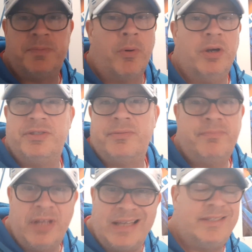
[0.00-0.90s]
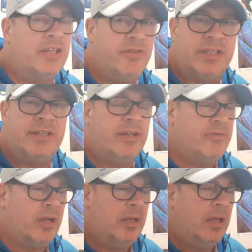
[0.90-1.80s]
Sports, et
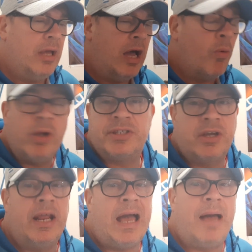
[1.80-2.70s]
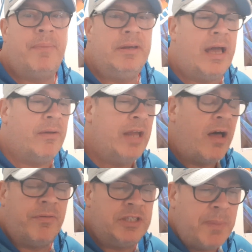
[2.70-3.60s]
cetera, on what's going to happen now.
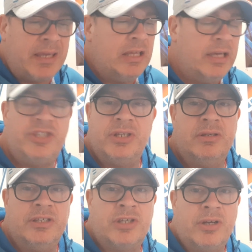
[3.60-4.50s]
Now, the speculation is